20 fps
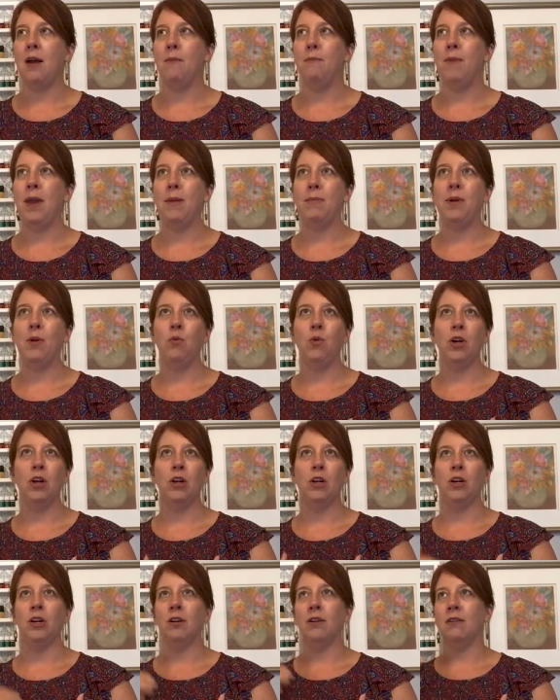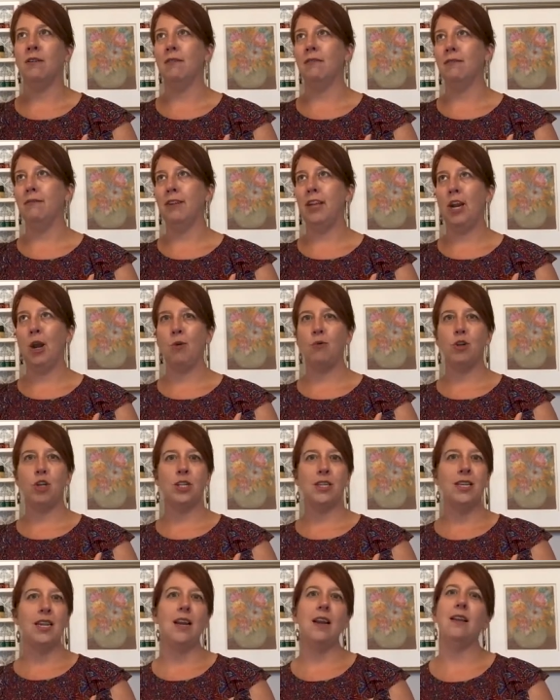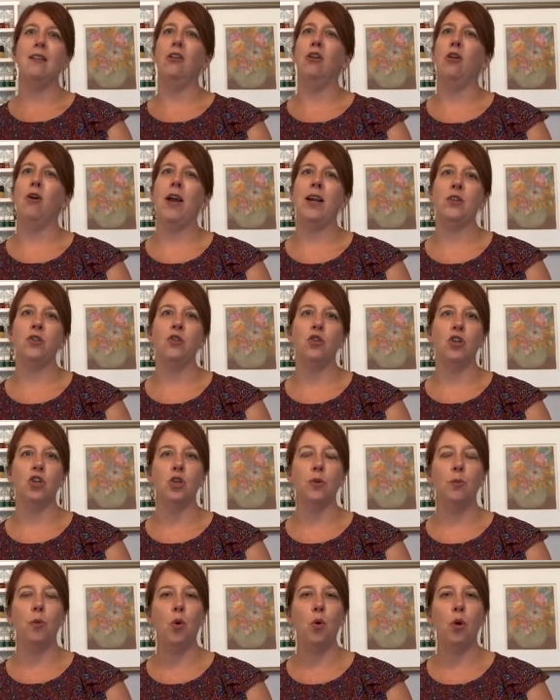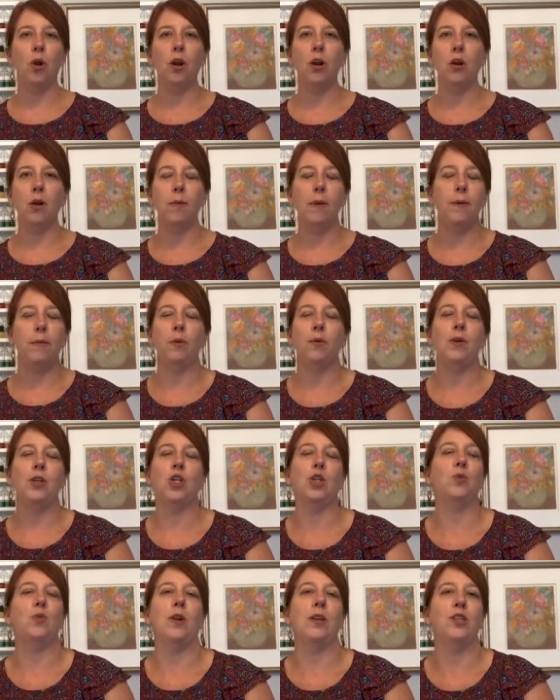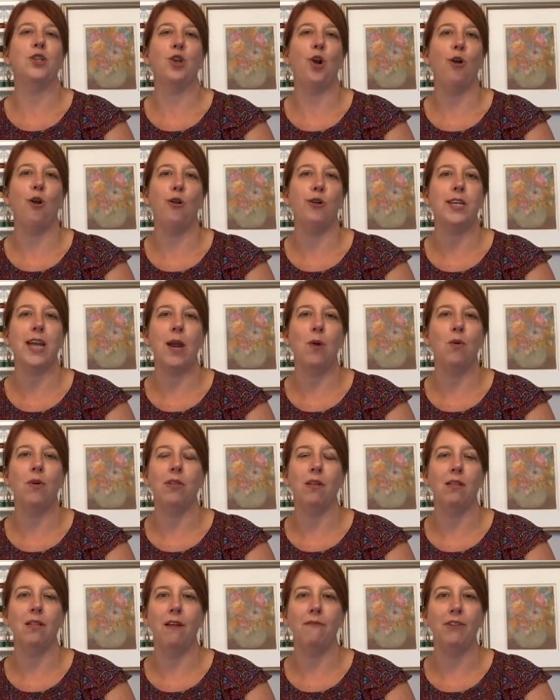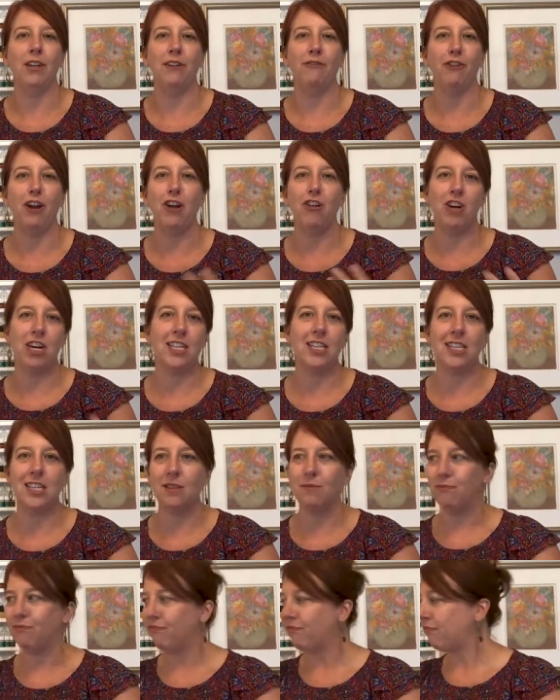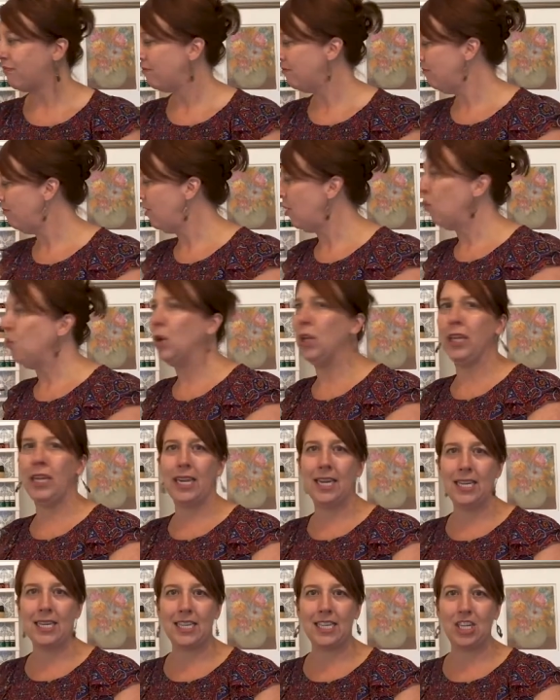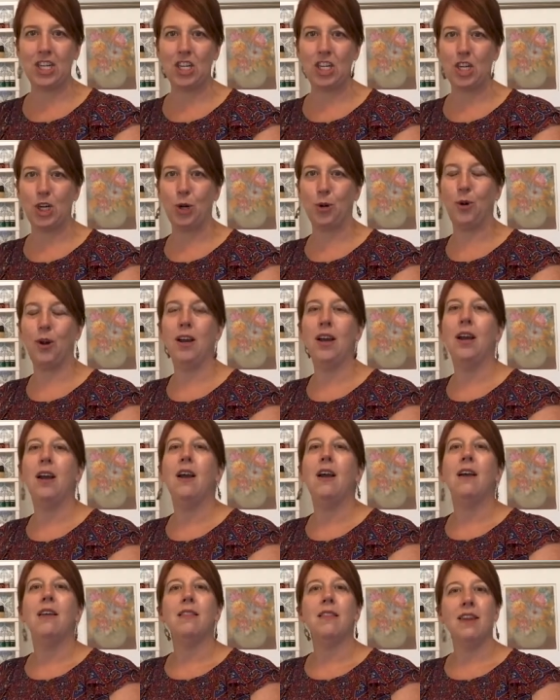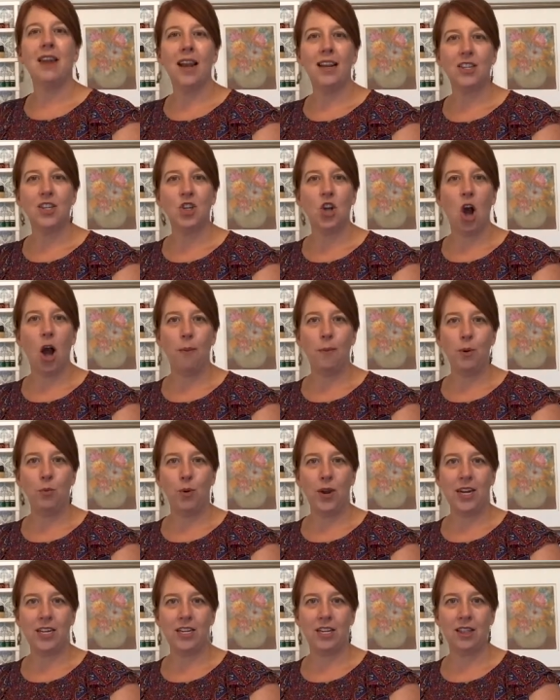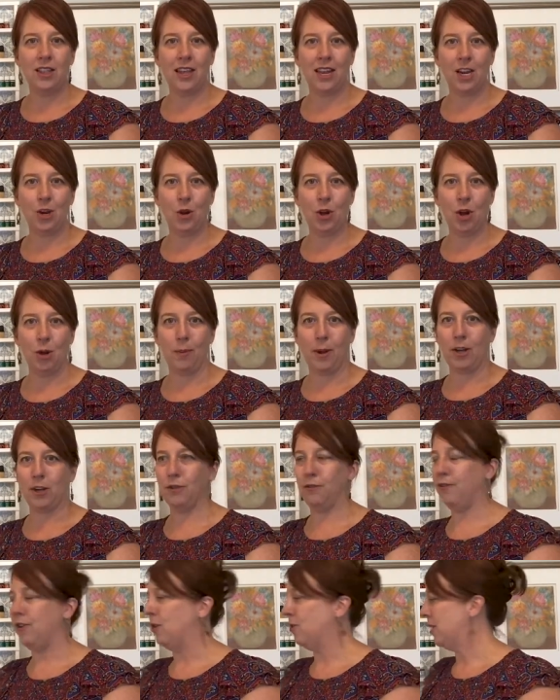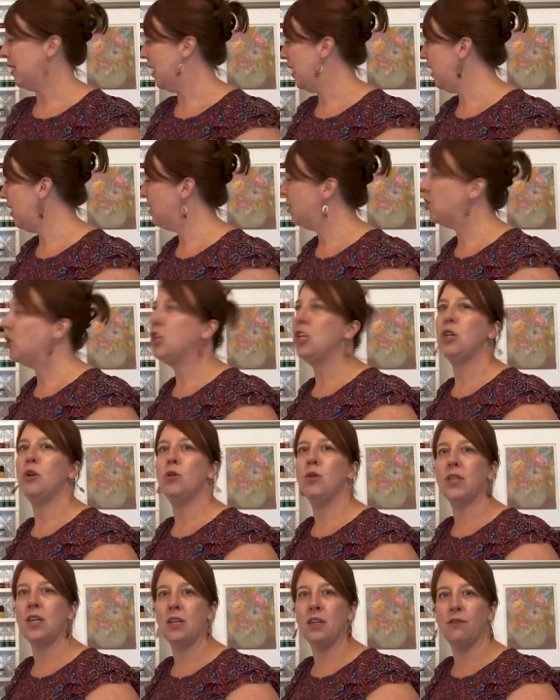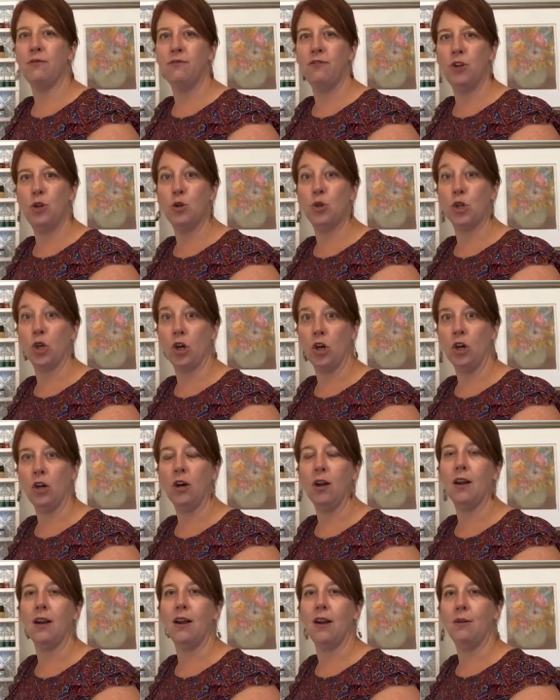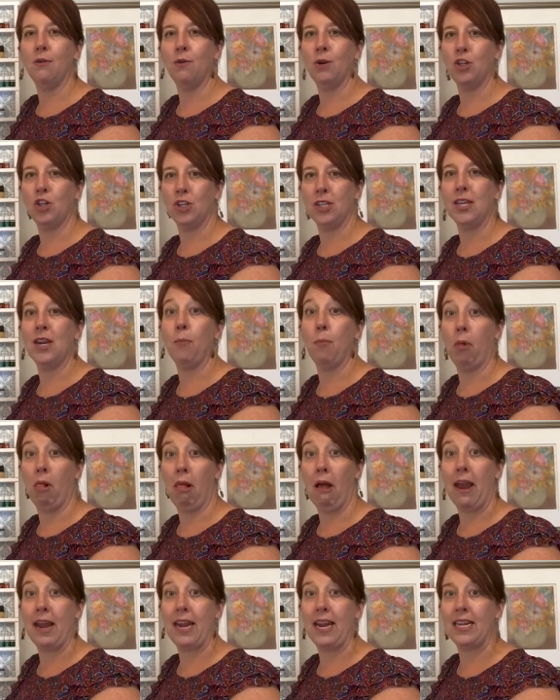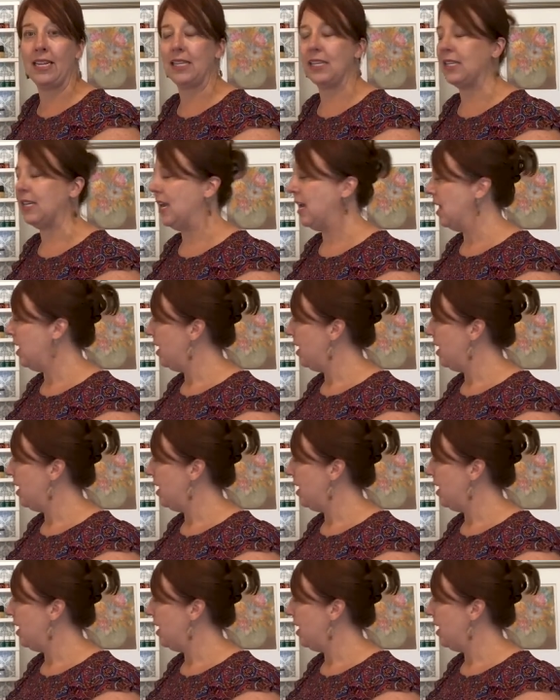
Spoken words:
Maybe we're, just needing a little extra support, or maybe we just want to start our day with a lovely fragrance. Really easy to do. The next common way that you hear about diffusing is to use a diffuser, which is an appliance.